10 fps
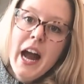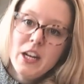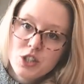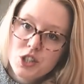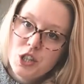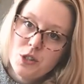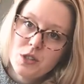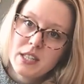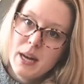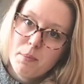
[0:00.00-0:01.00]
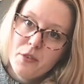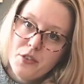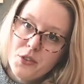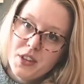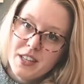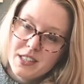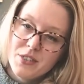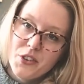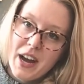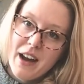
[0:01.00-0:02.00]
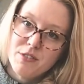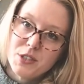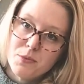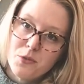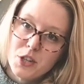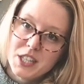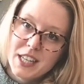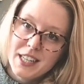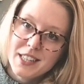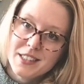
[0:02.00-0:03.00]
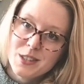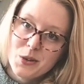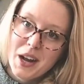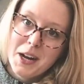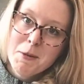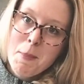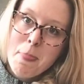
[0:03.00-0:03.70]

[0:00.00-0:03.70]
and just loosen up a few things if you have some foot tightness, okay?